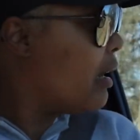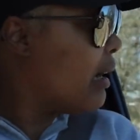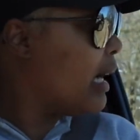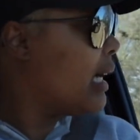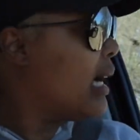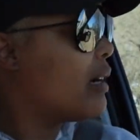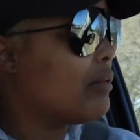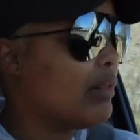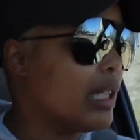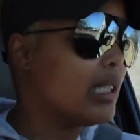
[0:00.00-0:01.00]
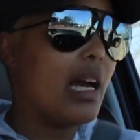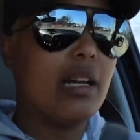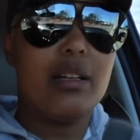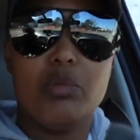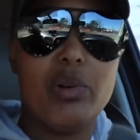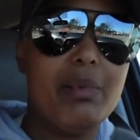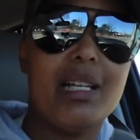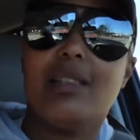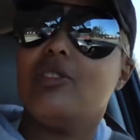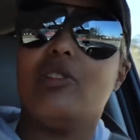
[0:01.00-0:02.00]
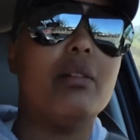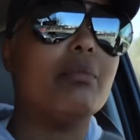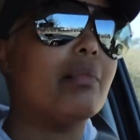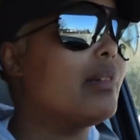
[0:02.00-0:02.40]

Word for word: All right, got to run. Got an appointment at the gym.